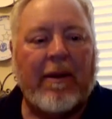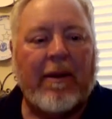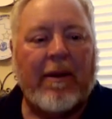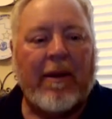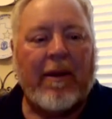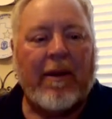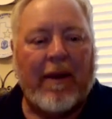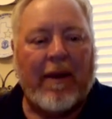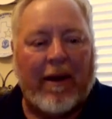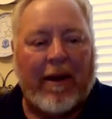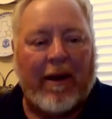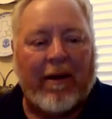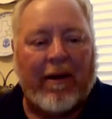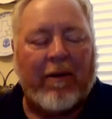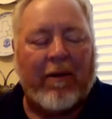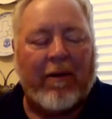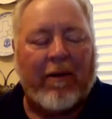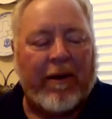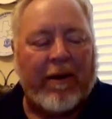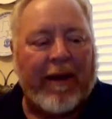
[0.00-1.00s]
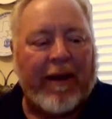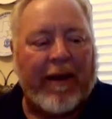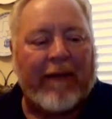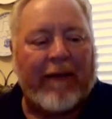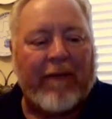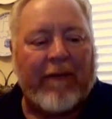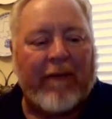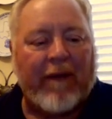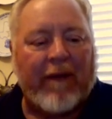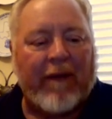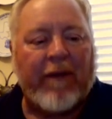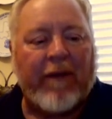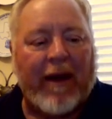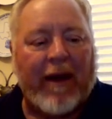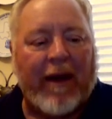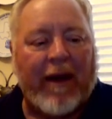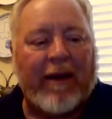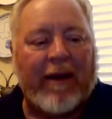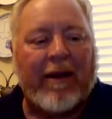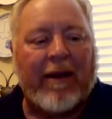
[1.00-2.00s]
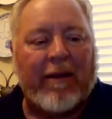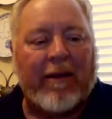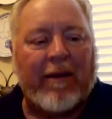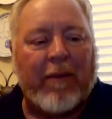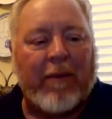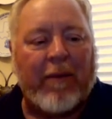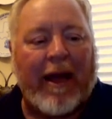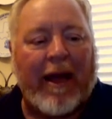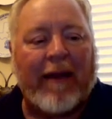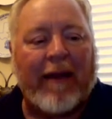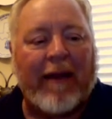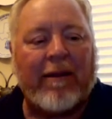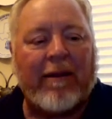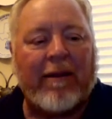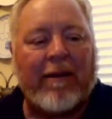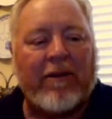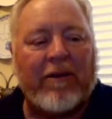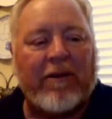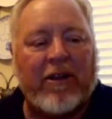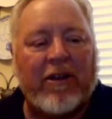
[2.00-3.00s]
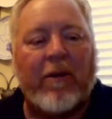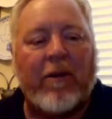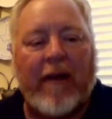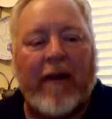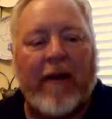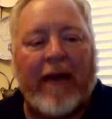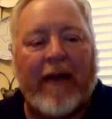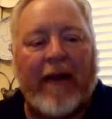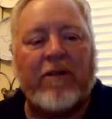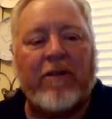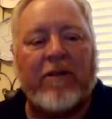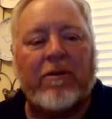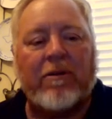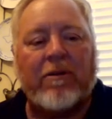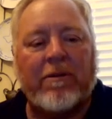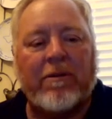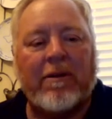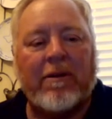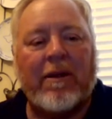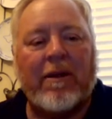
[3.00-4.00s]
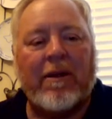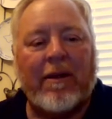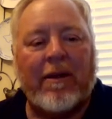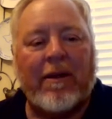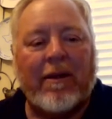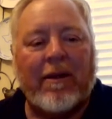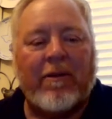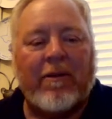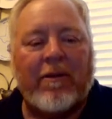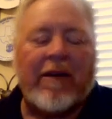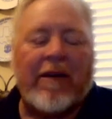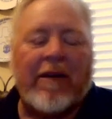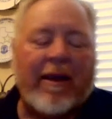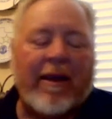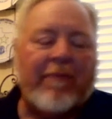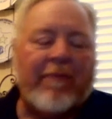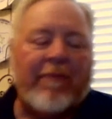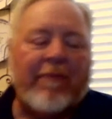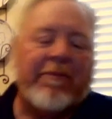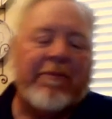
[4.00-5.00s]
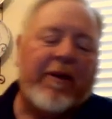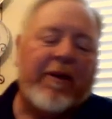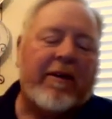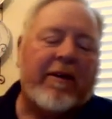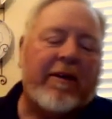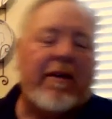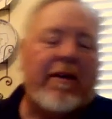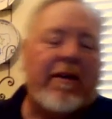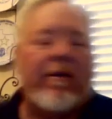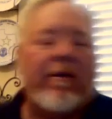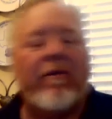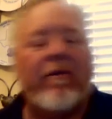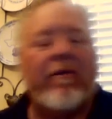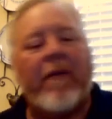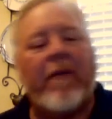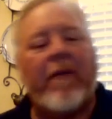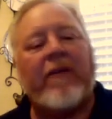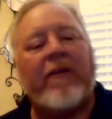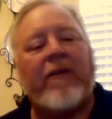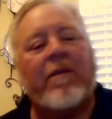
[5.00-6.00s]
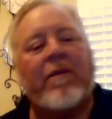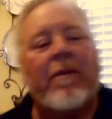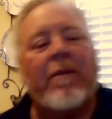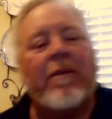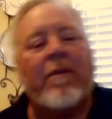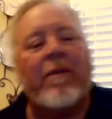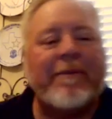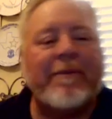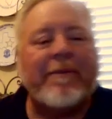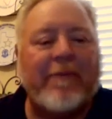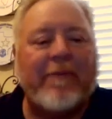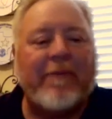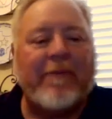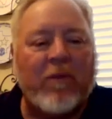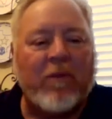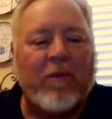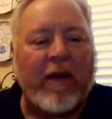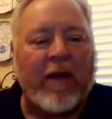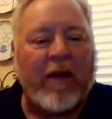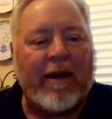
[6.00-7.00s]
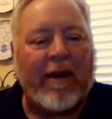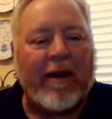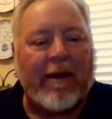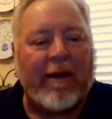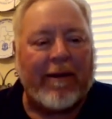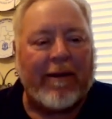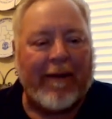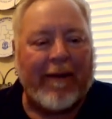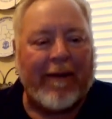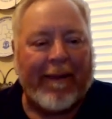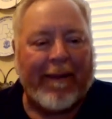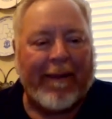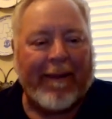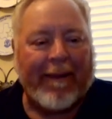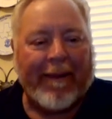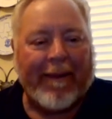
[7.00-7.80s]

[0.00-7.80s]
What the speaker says: And I want to thank Loretta for the idea of getting the plaque to show it national, which I keep forgetting to send her information, but we'll get it there.